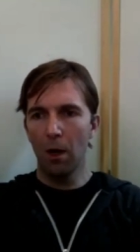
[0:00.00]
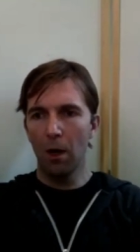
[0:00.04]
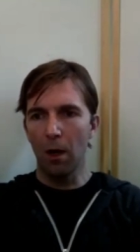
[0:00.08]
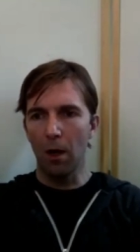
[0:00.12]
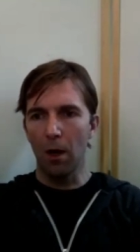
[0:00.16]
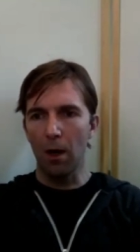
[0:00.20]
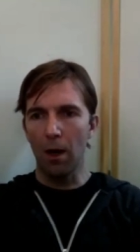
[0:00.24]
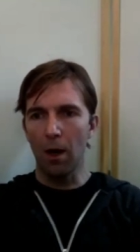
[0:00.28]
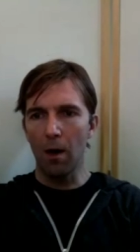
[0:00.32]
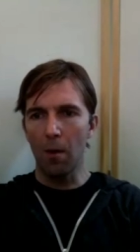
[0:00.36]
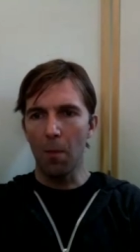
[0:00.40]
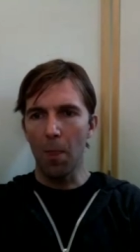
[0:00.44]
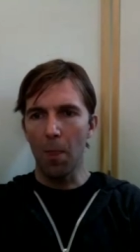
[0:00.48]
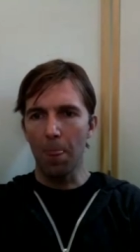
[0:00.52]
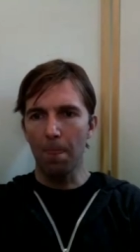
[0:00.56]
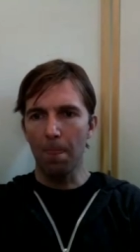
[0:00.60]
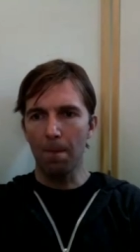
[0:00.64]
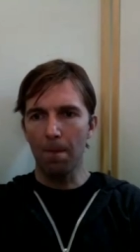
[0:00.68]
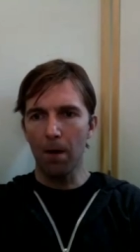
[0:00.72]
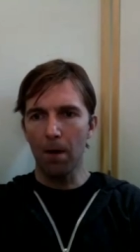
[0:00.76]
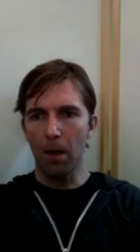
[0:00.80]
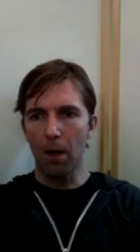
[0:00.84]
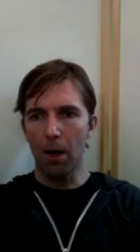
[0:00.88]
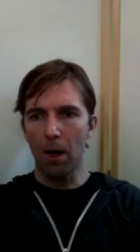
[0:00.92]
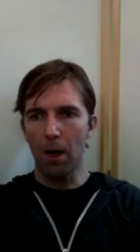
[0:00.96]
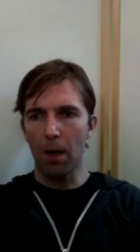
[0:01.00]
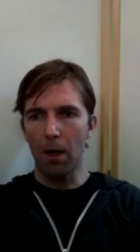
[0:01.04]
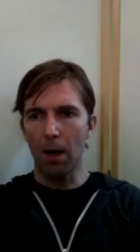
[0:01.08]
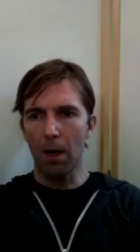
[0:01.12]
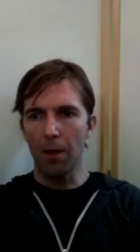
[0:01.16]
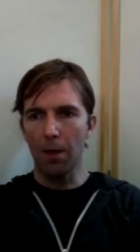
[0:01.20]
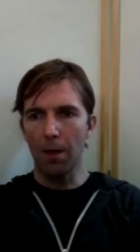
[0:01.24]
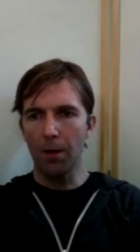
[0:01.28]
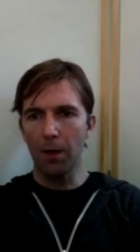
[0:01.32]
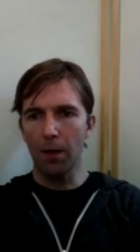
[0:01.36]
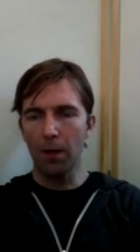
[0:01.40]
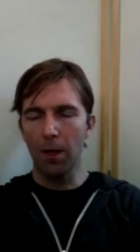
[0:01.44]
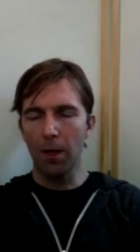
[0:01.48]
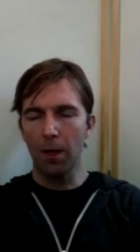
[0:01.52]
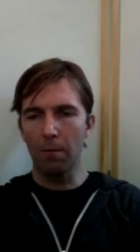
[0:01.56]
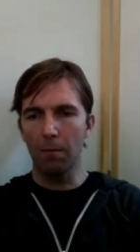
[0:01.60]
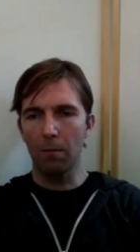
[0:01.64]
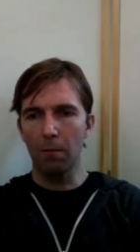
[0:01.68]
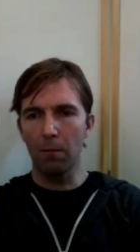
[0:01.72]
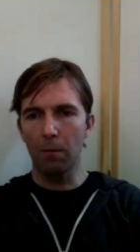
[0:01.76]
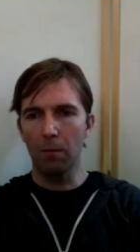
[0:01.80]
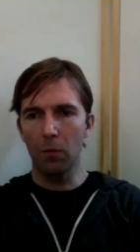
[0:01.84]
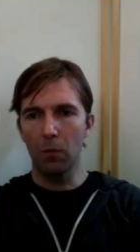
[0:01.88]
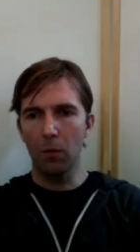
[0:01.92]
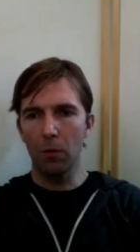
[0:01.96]
um, I, I, think
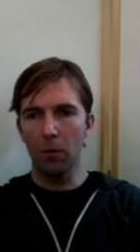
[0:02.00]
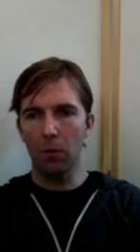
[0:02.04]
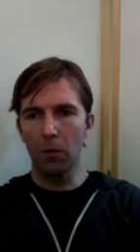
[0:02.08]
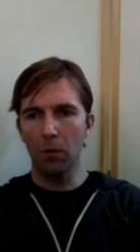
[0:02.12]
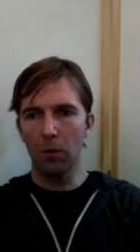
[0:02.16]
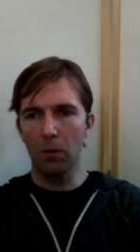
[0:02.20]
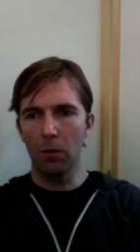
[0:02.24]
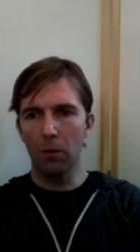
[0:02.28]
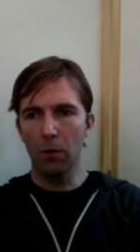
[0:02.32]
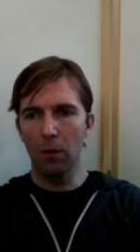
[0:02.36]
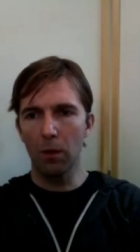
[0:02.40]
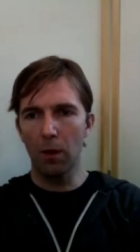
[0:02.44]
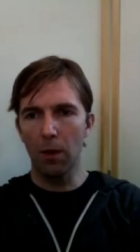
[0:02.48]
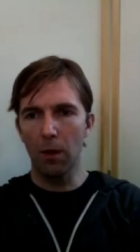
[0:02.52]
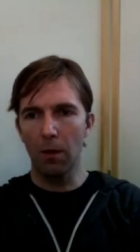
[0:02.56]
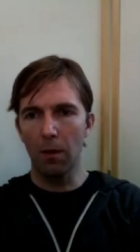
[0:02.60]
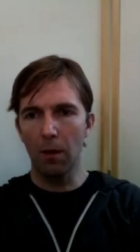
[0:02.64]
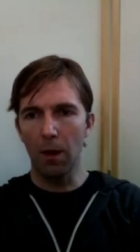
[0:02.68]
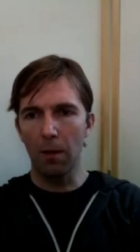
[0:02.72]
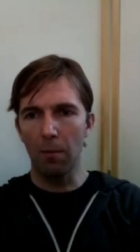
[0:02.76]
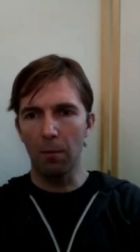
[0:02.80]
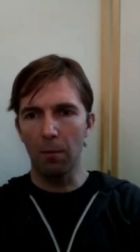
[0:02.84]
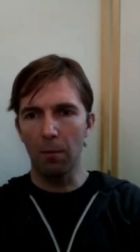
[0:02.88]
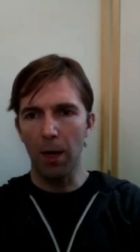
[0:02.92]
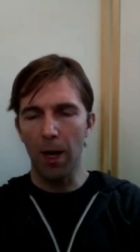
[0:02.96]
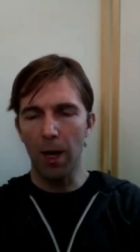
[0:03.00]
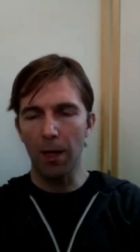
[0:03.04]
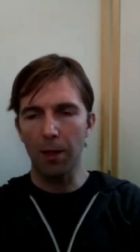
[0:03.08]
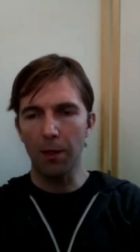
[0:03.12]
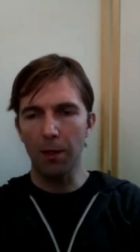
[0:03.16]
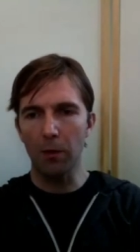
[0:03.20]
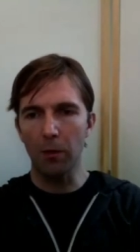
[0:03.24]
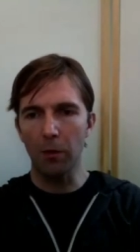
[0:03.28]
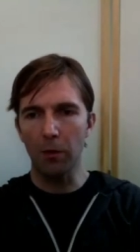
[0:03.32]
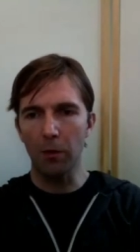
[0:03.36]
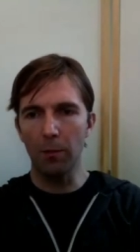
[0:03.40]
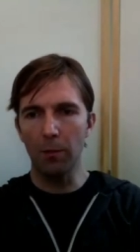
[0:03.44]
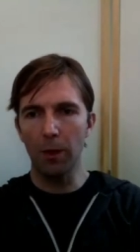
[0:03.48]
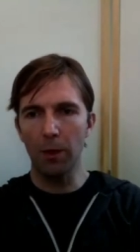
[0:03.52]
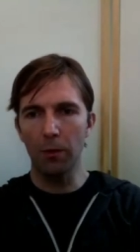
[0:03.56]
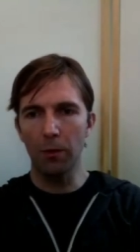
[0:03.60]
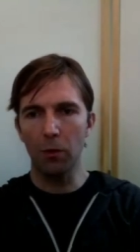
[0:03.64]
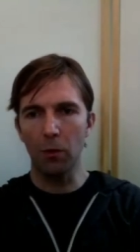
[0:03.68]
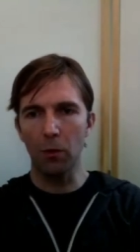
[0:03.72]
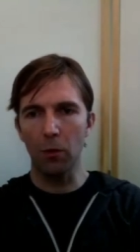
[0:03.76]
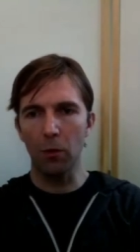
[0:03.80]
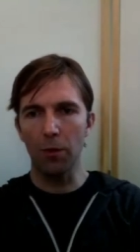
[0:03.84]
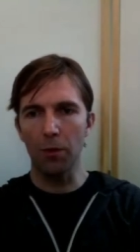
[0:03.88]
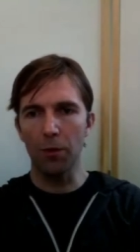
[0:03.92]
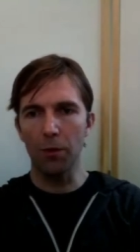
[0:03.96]
I'm I'm biased a little bit
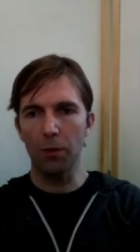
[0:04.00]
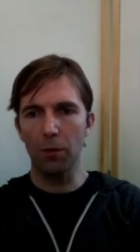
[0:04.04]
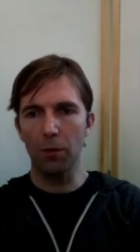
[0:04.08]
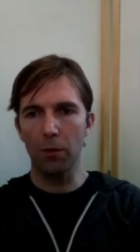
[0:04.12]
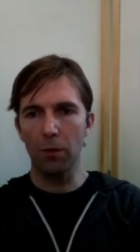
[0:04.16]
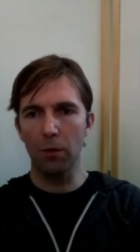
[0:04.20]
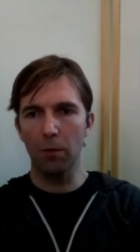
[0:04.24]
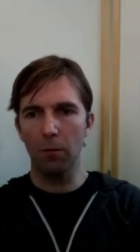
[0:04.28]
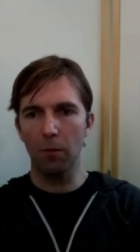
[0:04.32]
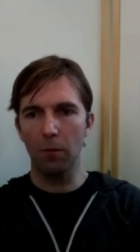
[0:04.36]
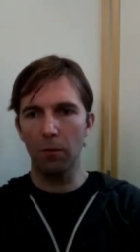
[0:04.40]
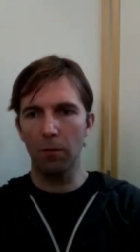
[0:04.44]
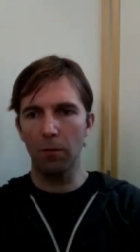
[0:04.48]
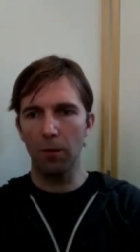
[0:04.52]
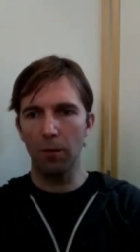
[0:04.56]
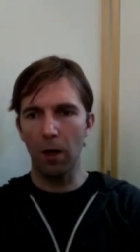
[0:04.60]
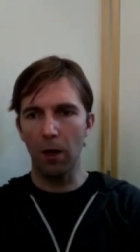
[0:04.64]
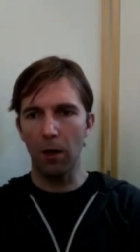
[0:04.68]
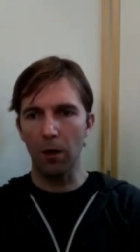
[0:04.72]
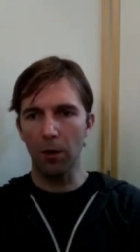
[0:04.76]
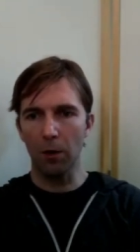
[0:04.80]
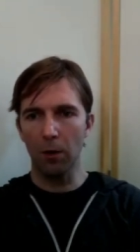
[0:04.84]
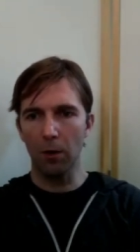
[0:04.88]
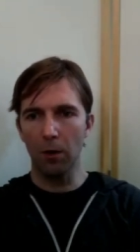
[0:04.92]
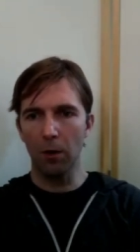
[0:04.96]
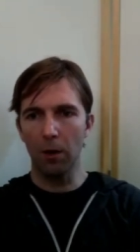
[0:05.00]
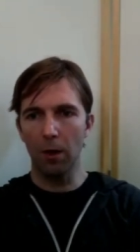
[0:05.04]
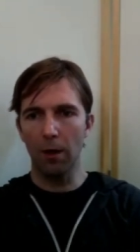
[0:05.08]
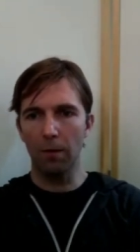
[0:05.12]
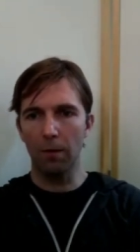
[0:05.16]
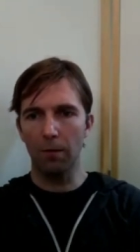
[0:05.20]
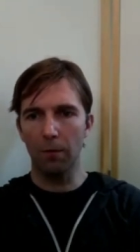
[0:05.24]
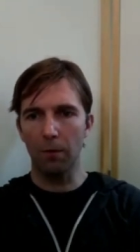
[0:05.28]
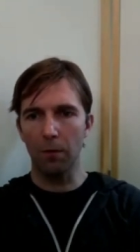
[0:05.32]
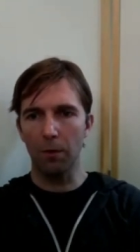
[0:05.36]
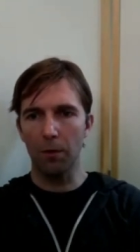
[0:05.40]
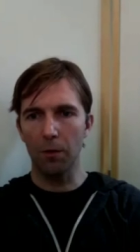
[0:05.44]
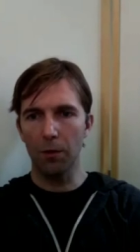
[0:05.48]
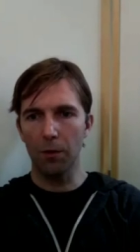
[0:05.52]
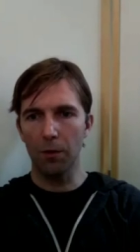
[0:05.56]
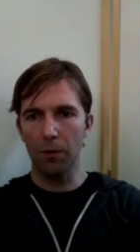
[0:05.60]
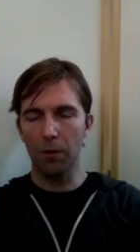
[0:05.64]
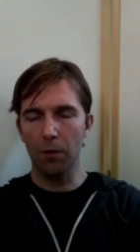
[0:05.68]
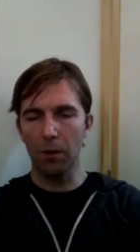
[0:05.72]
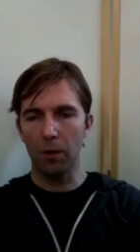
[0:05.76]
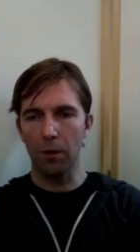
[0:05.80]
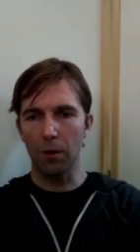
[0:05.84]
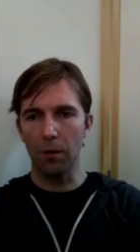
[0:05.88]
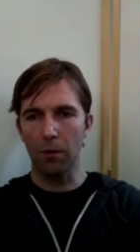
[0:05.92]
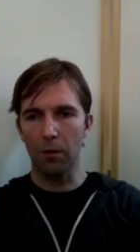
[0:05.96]
towards some of our current efforts
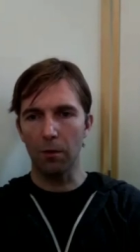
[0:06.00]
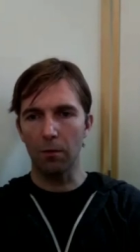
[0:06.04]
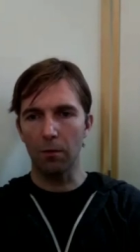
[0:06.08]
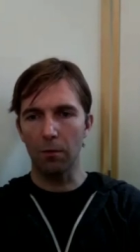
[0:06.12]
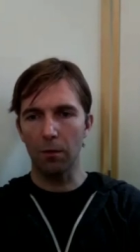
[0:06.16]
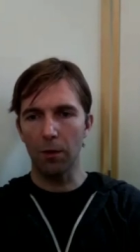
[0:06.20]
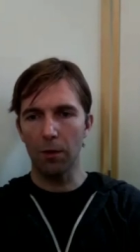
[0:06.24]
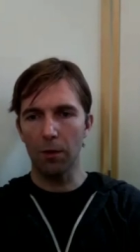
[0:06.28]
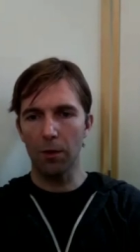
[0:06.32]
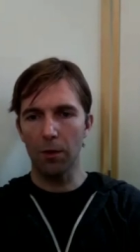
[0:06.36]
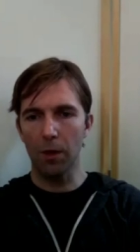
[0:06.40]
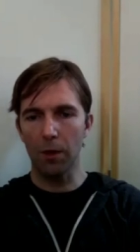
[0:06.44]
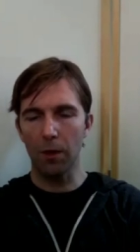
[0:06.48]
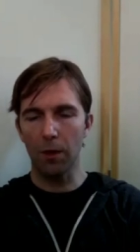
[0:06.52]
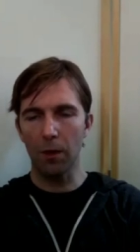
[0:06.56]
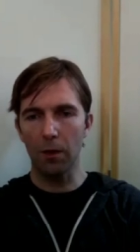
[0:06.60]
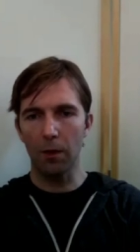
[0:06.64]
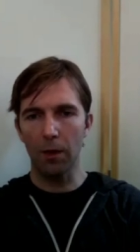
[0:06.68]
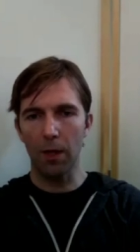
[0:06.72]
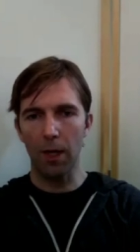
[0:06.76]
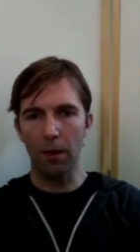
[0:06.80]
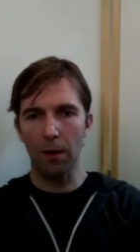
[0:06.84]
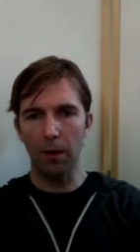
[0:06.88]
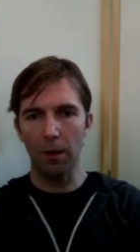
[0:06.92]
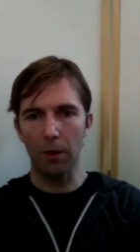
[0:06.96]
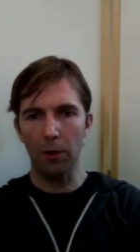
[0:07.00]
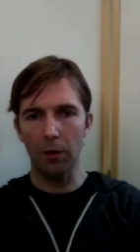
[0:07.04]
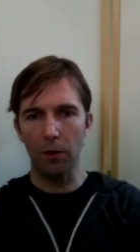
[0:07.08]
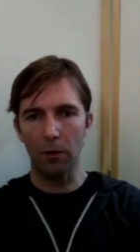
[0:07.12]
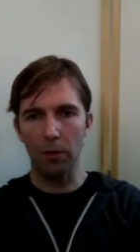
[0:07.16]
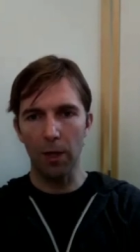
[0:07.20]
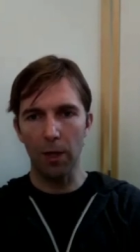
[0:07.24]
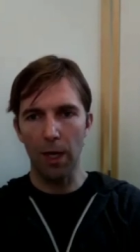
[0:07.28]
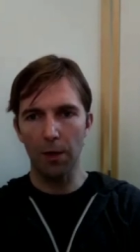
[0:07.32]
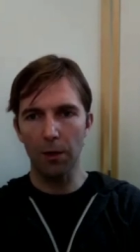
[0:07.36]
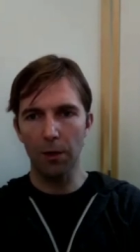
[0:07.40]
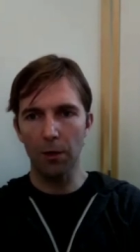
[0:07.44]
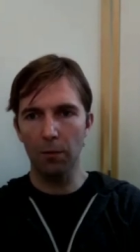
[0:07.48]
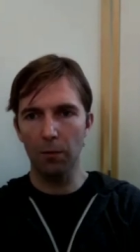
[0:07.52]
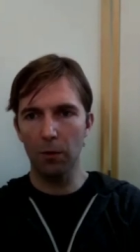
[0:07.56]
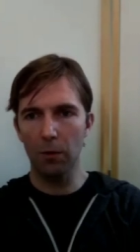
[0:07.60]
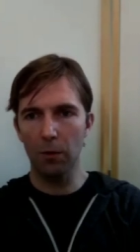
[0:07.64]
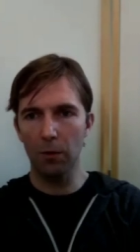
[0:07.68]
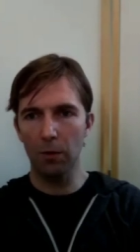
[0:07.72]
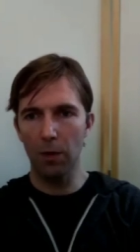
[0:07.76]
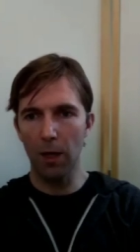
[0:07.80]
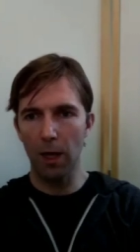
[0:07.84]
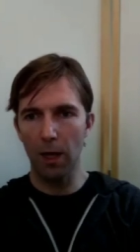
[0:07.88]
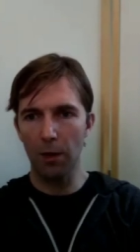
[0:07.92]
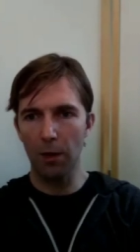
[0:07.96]
in studying dielectric
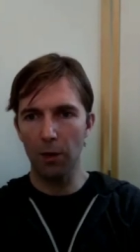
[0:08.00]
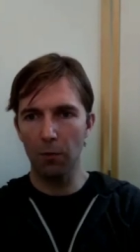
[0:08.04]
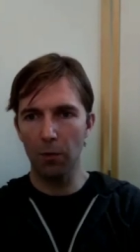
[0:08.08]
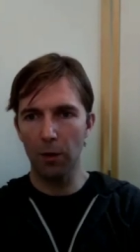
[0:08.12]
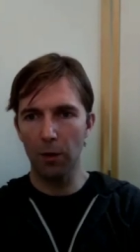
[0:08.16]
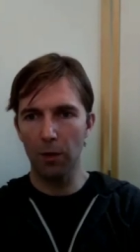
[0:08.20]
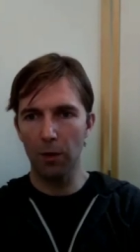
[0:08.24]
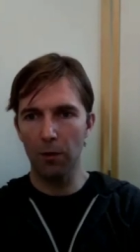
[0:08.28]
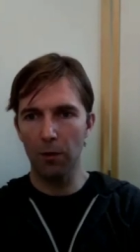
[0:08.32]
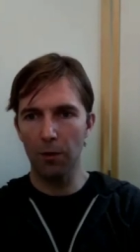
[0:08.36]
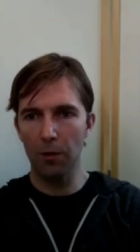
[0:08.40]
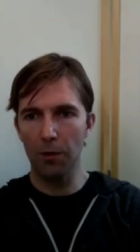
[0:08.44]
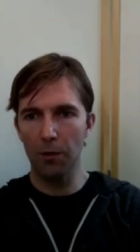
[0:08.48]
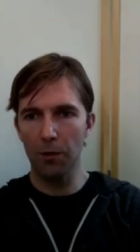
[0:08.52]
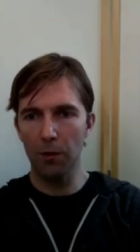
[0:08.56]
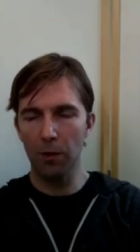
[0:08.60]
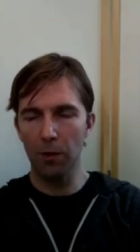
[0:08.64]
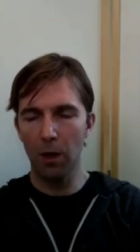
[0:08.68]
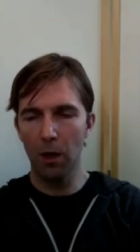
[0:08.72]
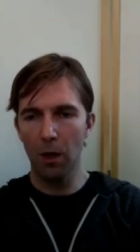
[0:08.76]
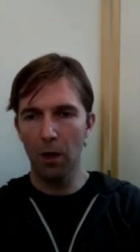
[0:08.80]
elastomer actuators,